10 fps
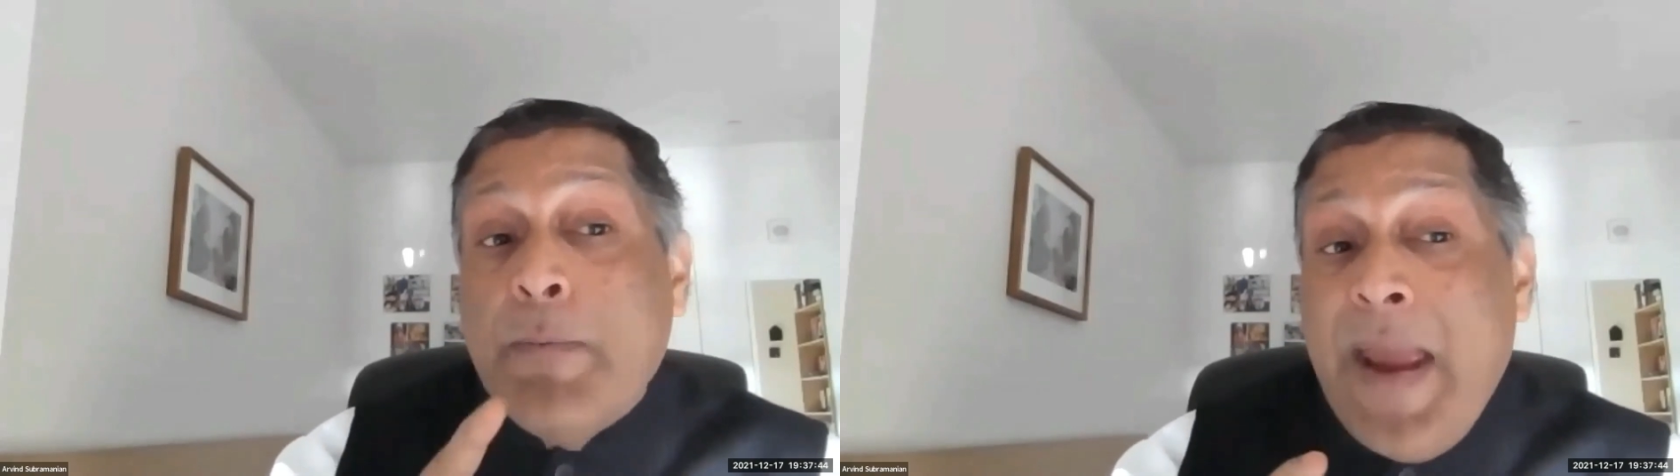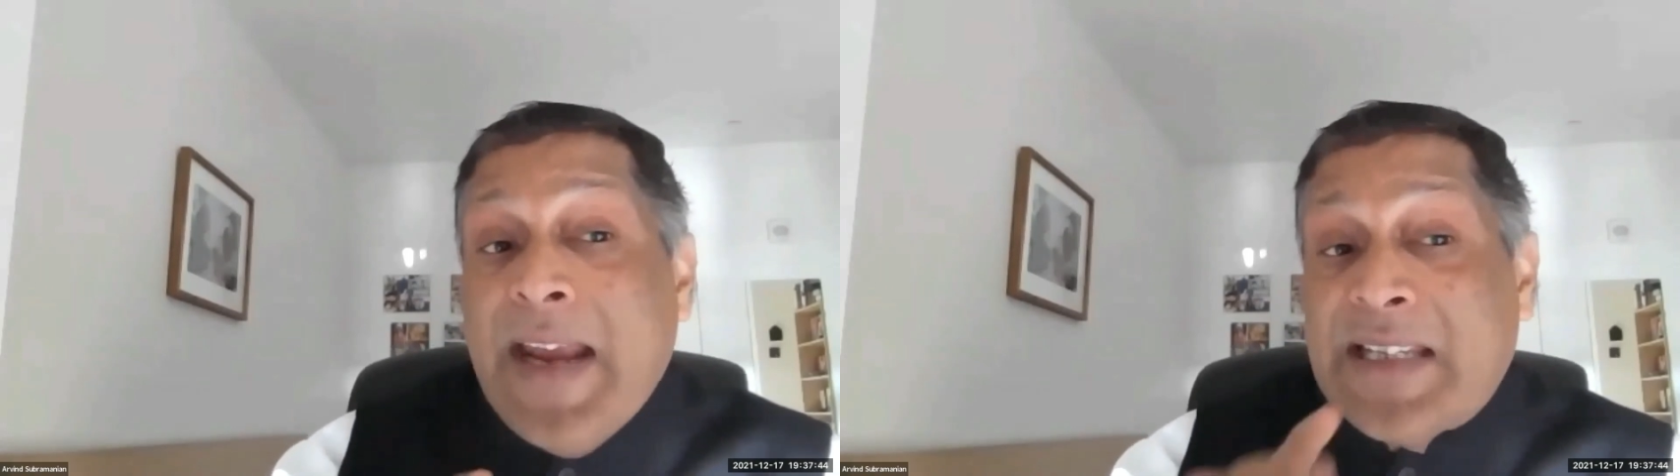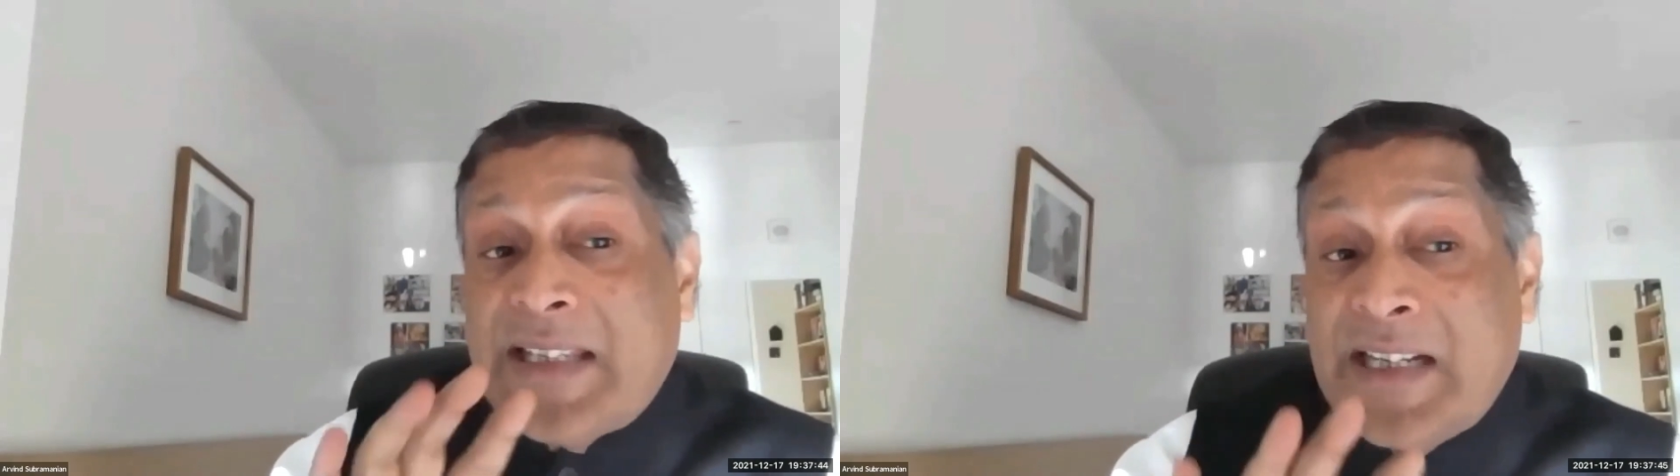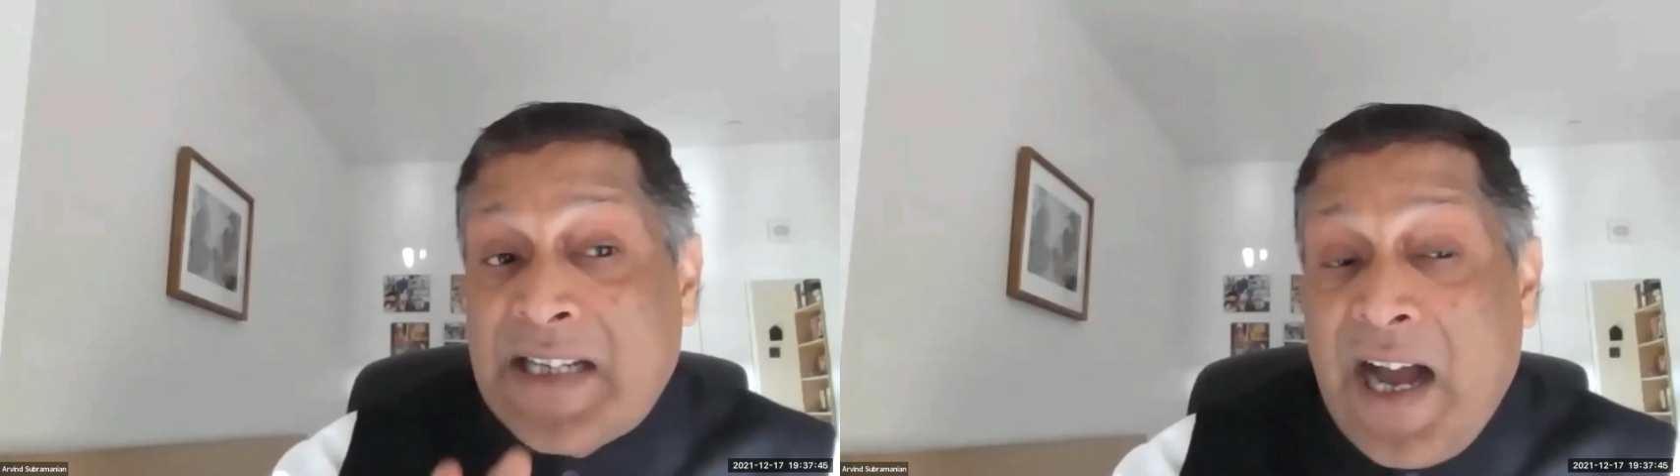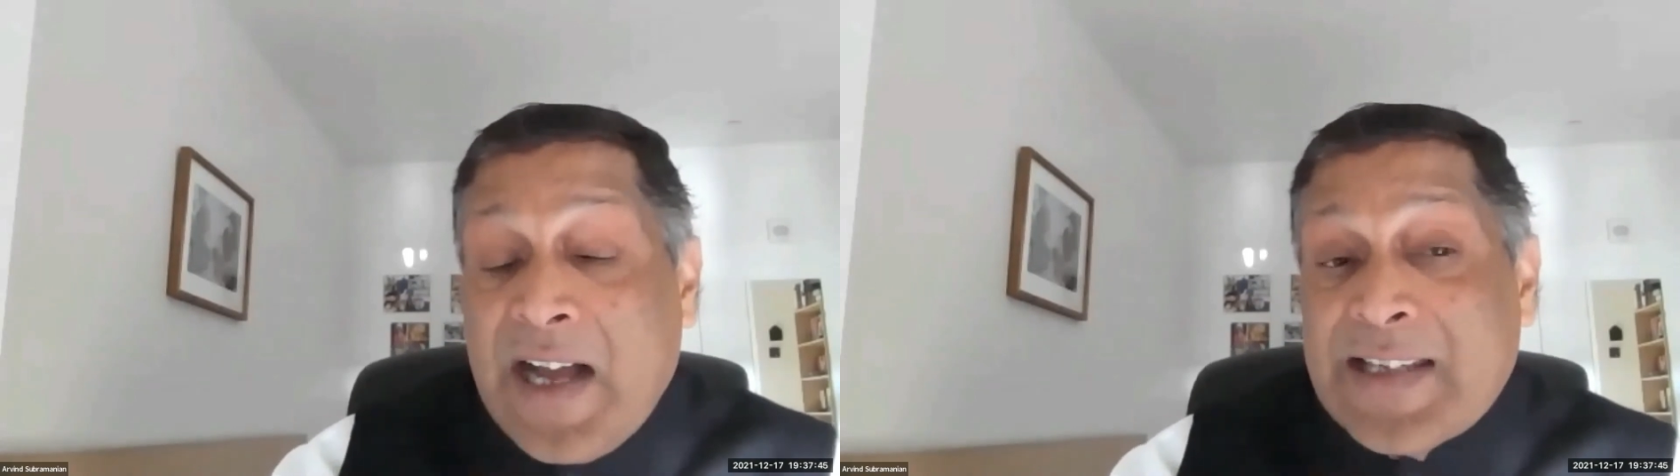makes the
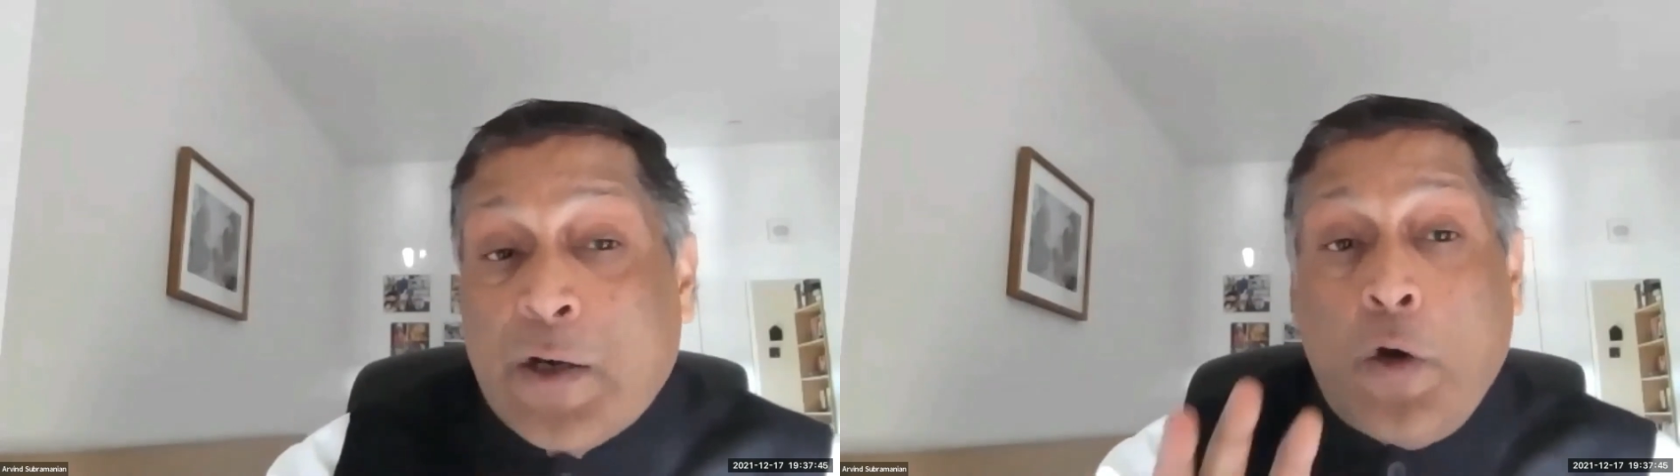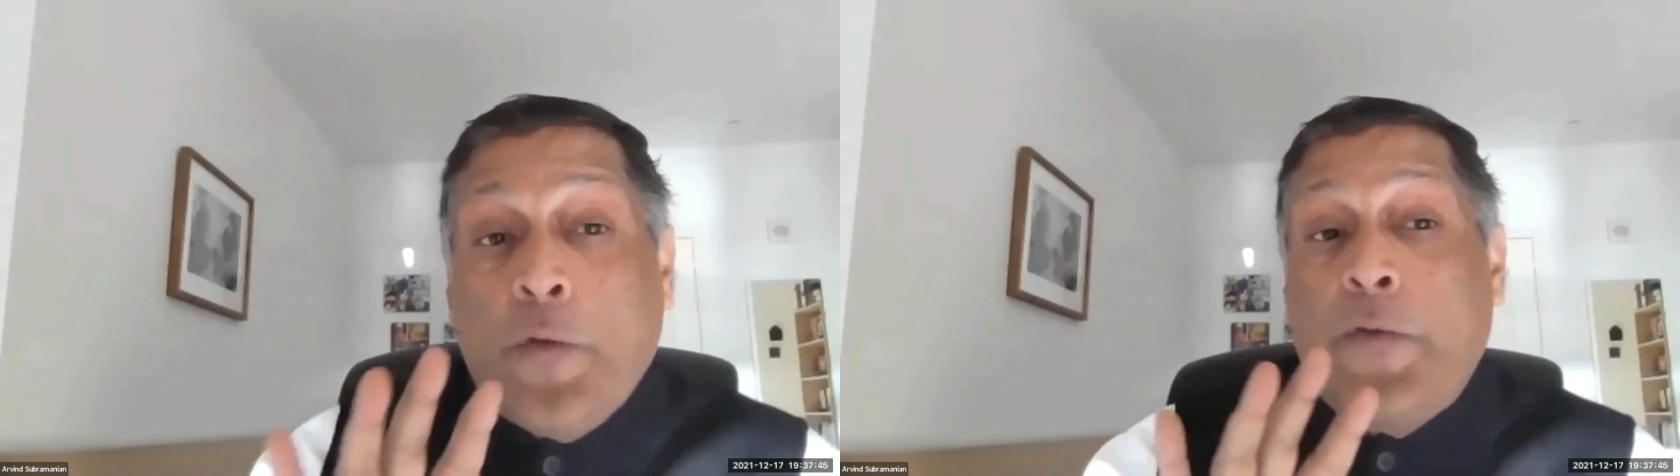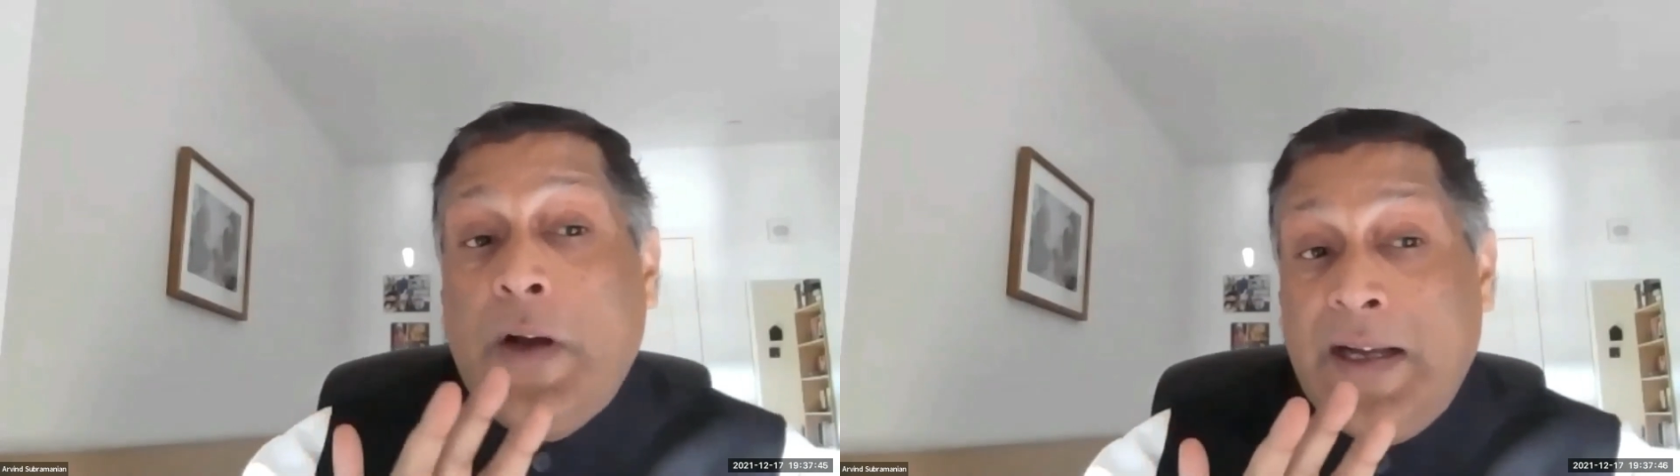task of